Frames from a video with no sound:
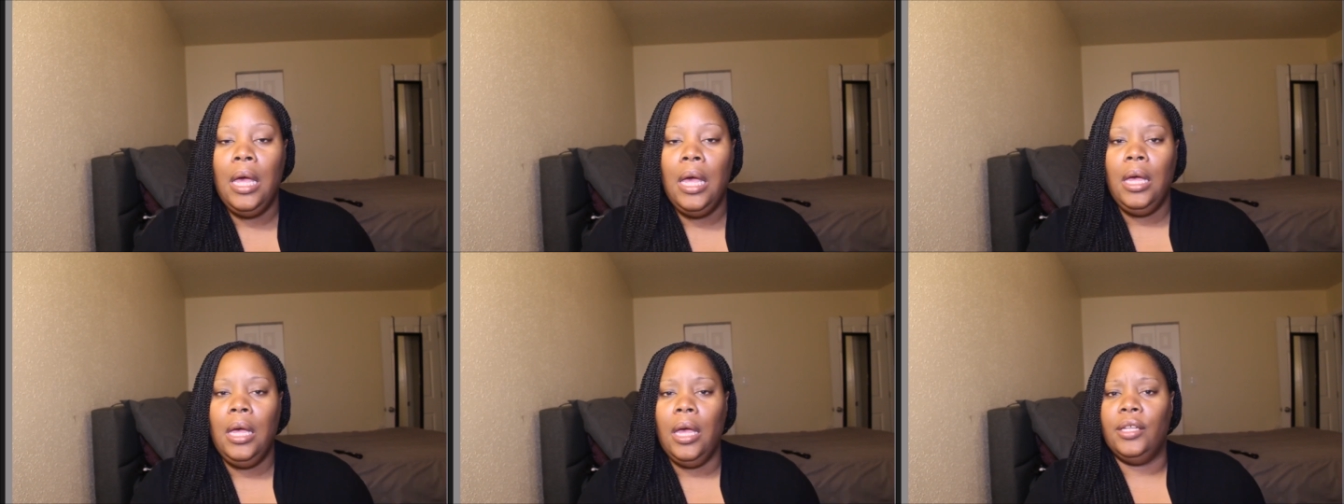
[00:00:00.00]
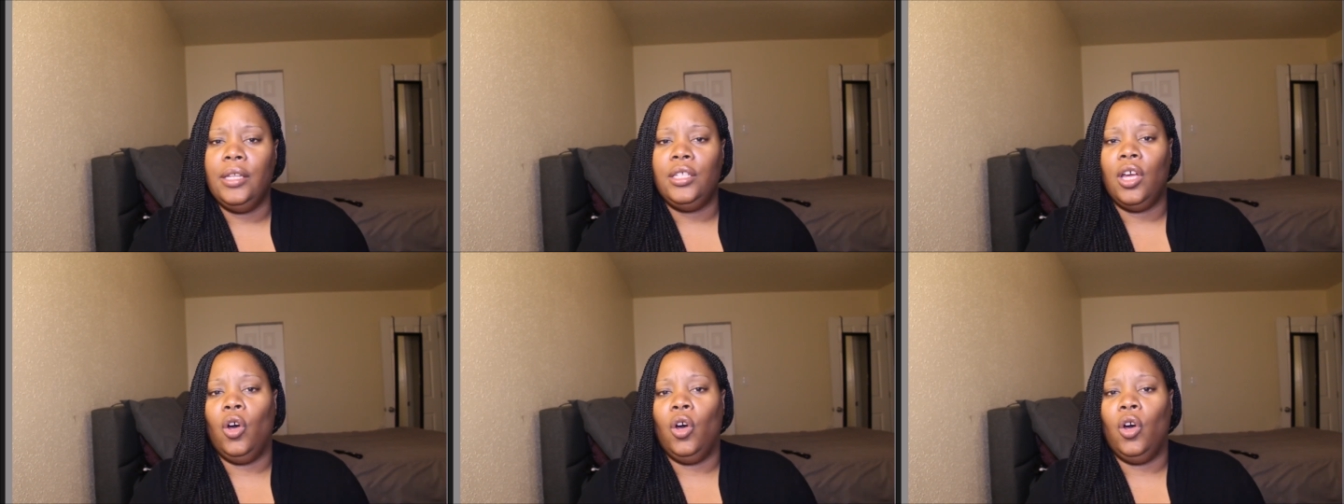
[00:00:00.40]
And
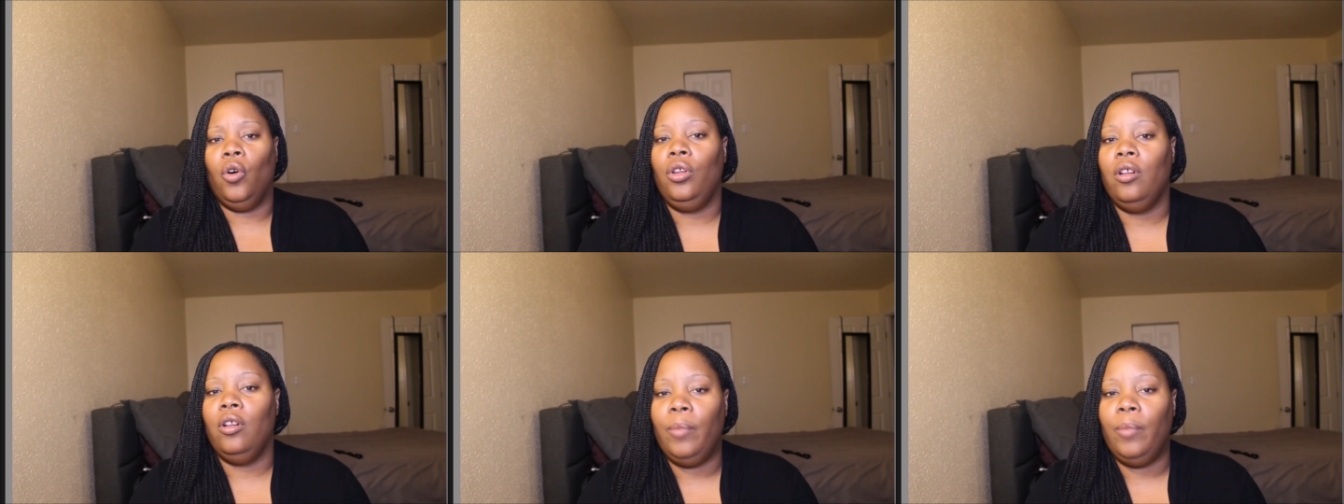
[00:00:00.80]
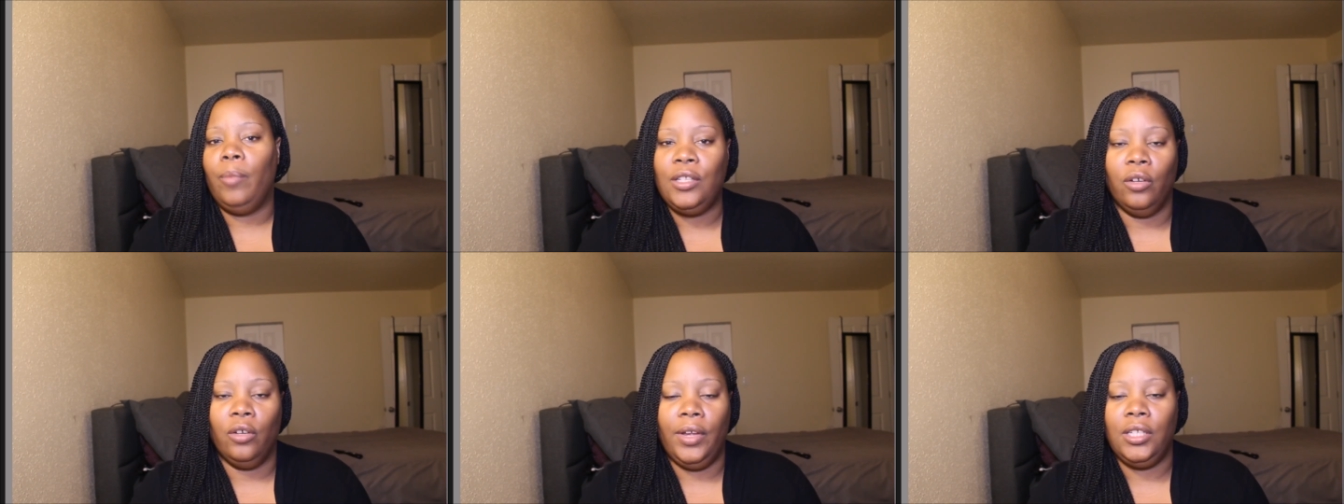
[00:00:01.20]
so, you know, based
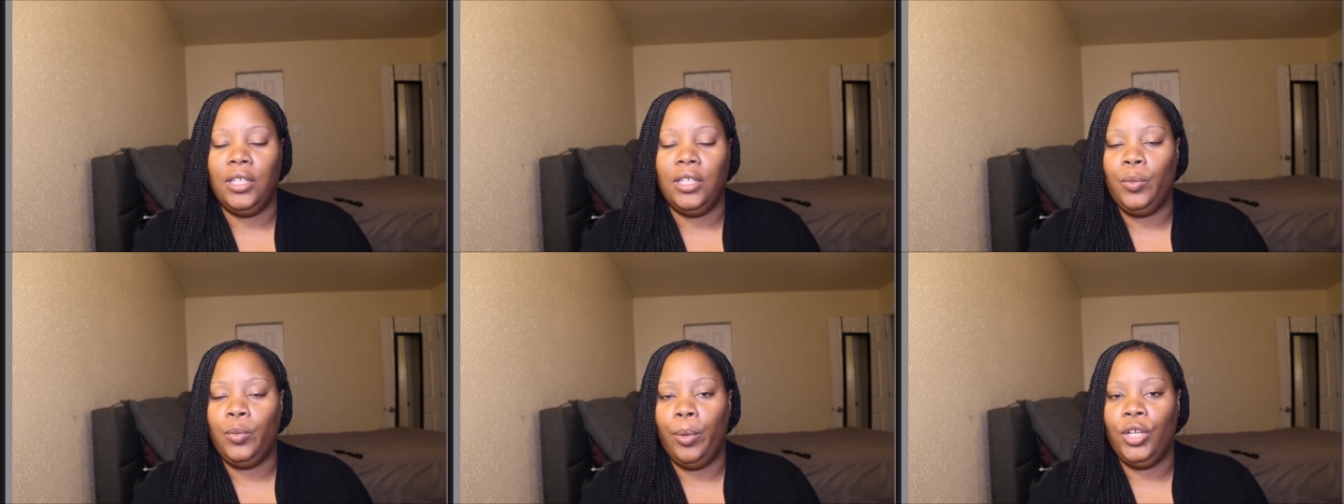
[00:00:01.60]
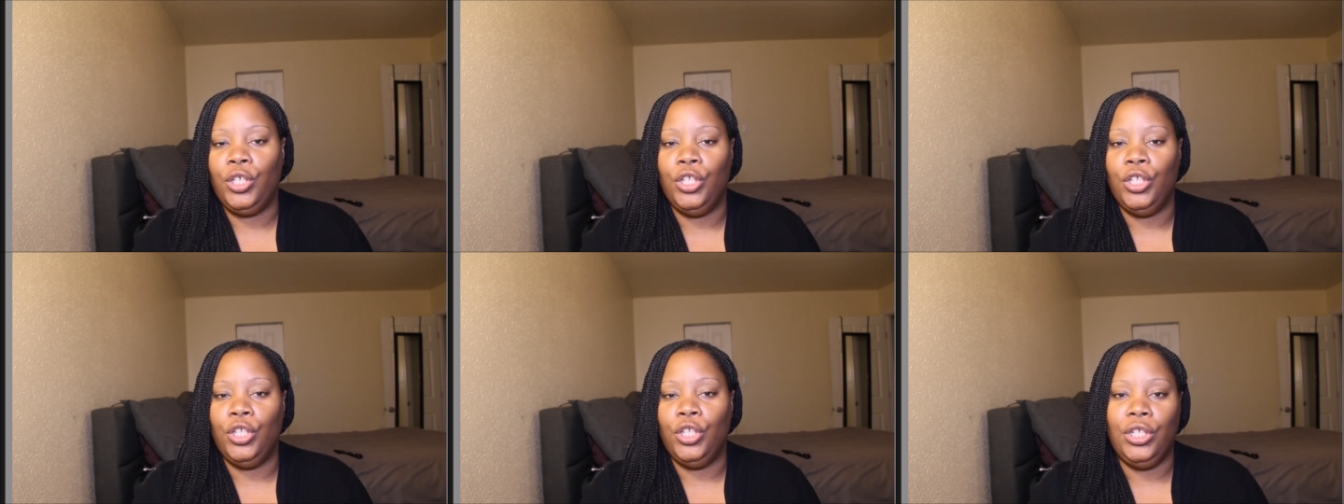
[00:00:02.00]
on her facial
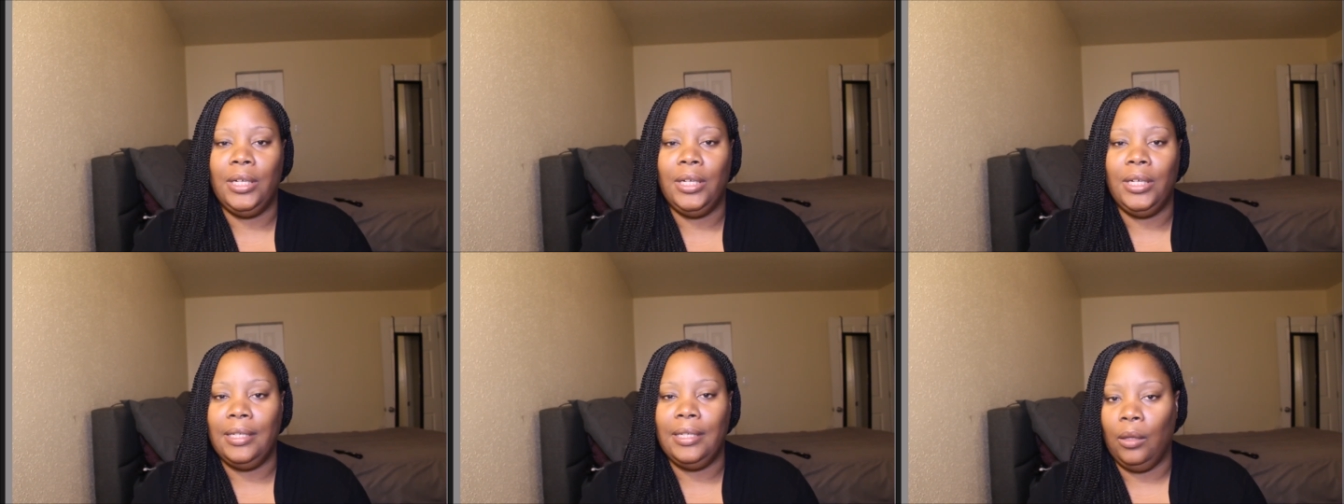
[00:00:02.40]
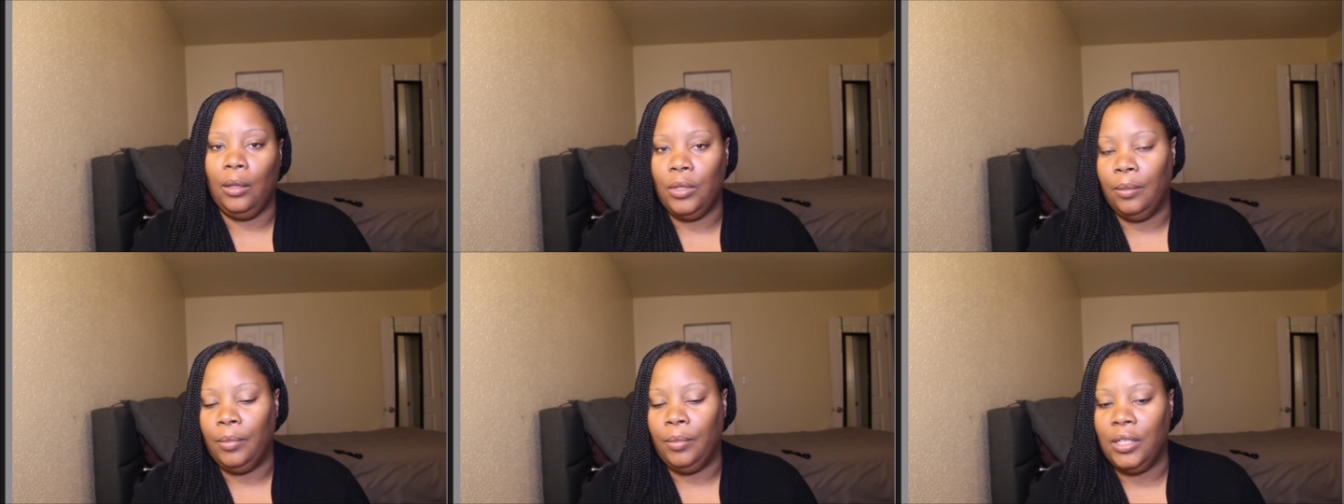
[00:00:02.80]
expression, Gigi could tell it was
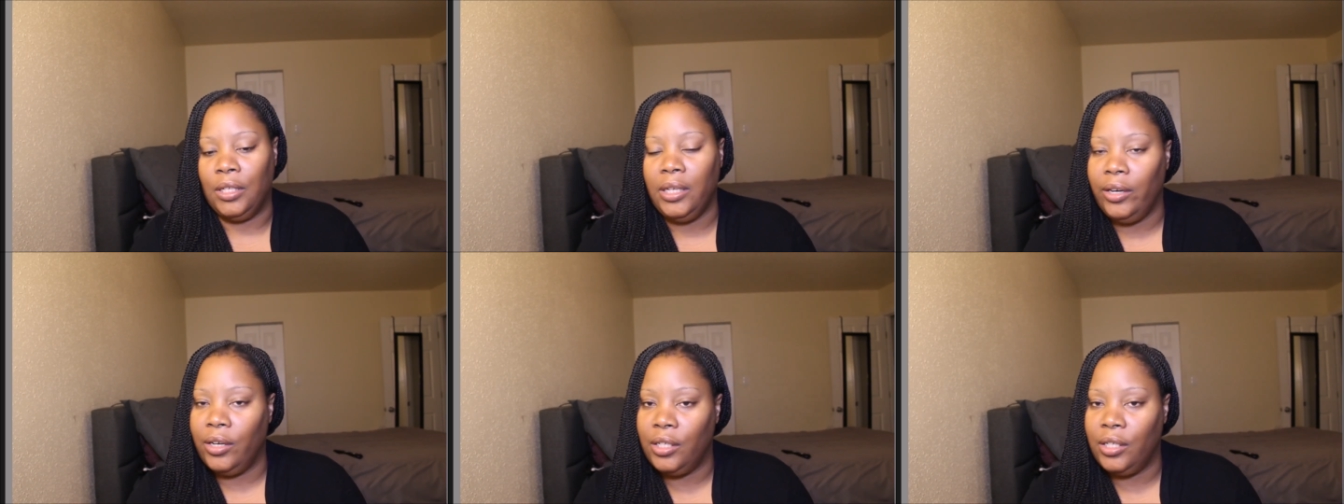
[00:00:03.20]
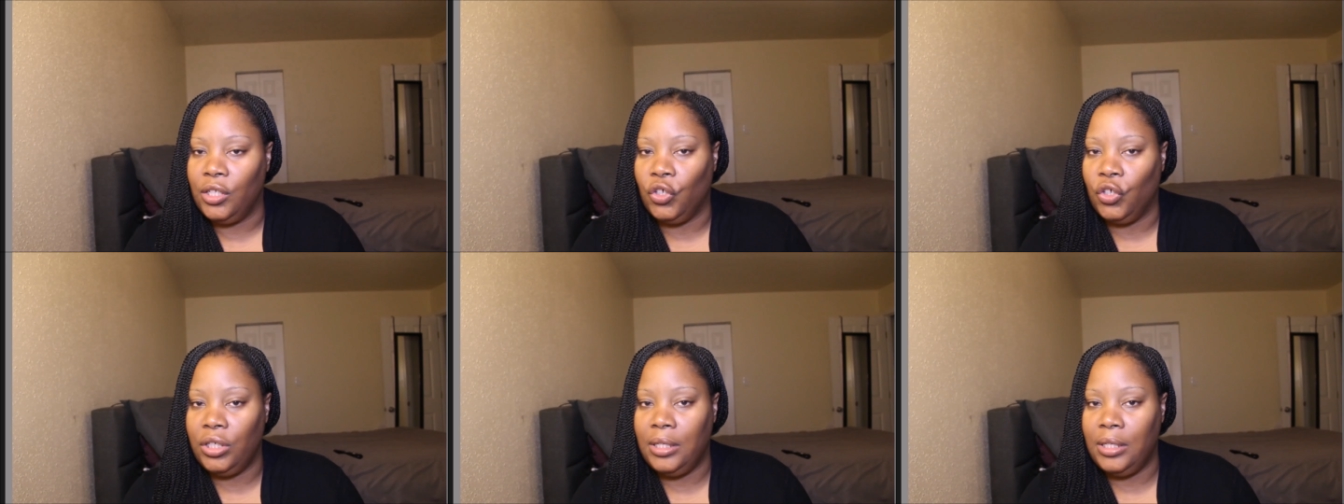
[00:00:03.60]
something serious. And
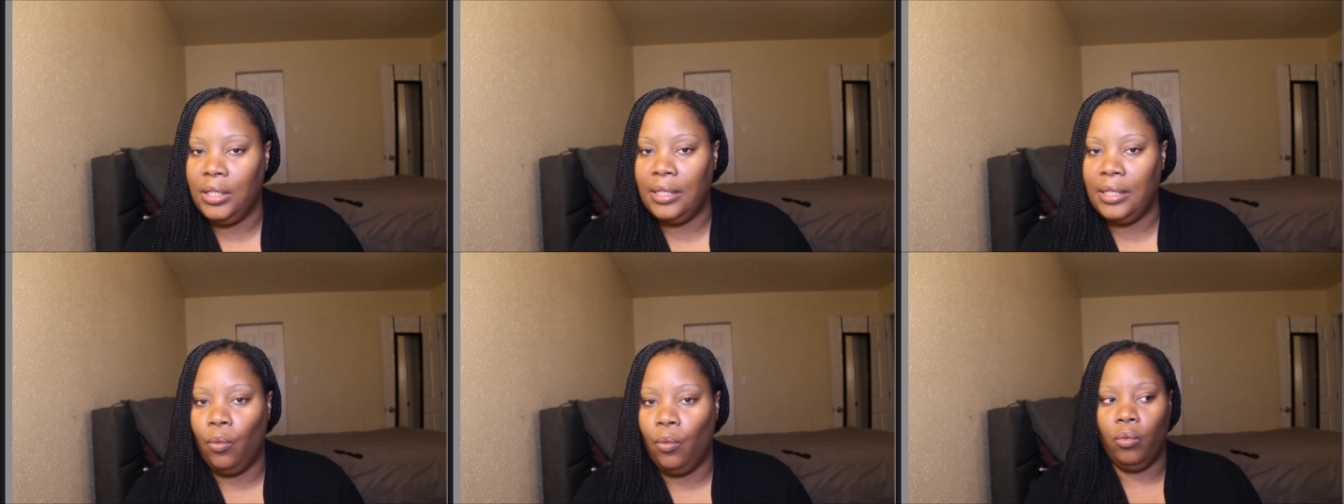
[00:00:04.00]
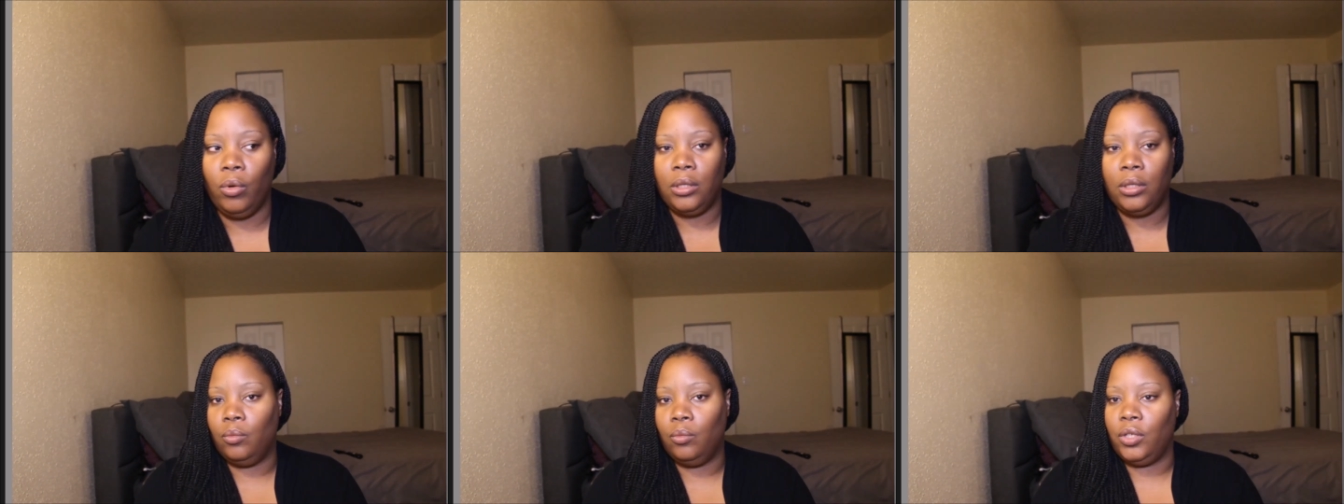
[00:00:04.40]
so she said, well,
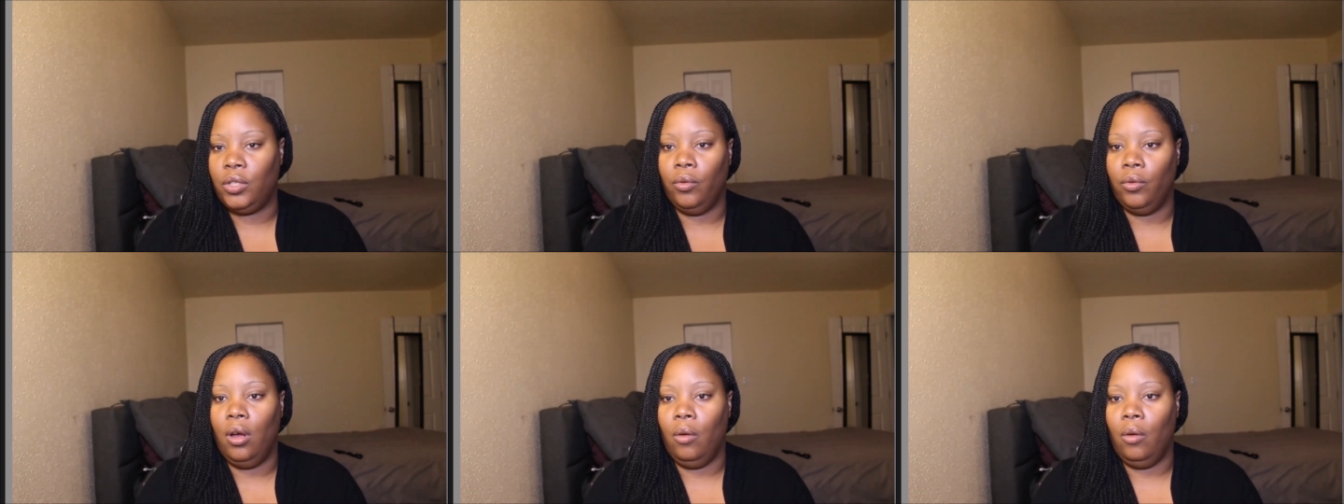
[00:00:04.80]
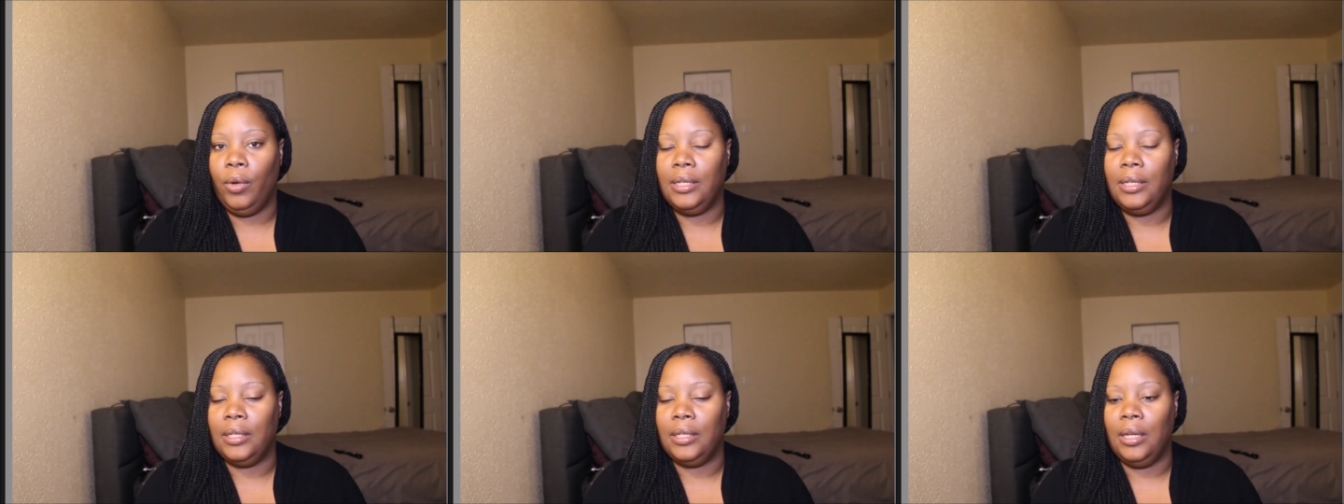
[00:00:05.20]
what's wrong? What
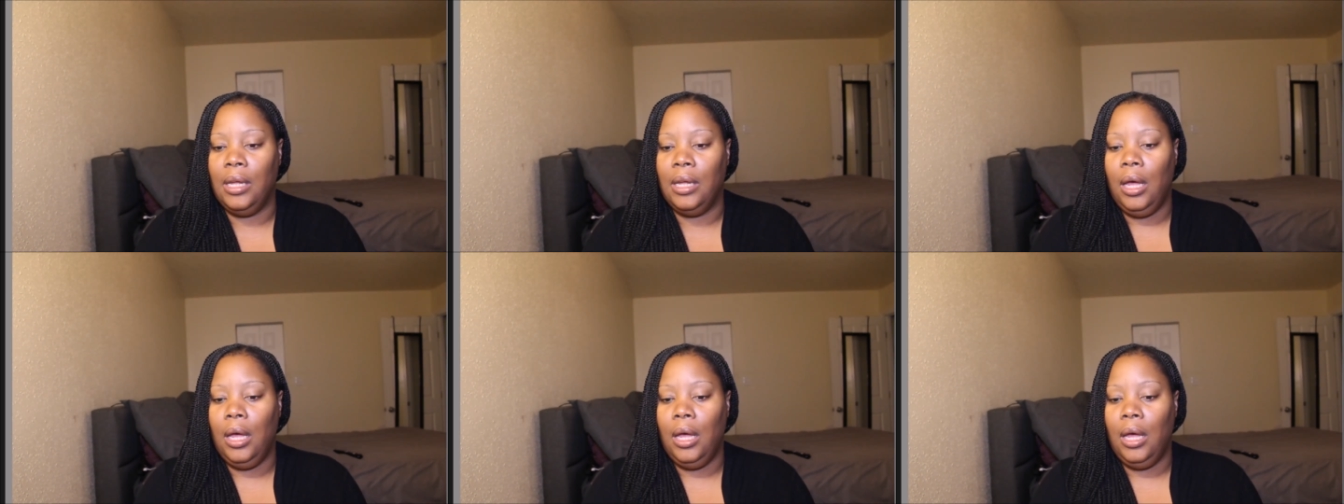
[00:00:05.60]
is it?